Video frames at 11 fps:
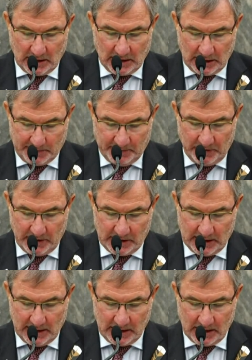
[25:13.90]

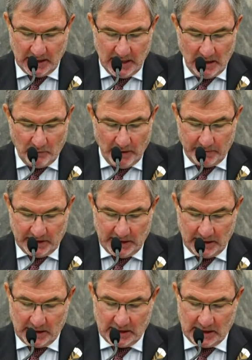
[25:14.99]
conspiracies
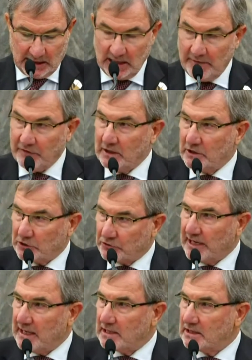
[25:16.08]
represents a significant
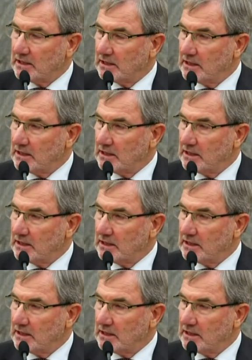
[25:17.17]
threat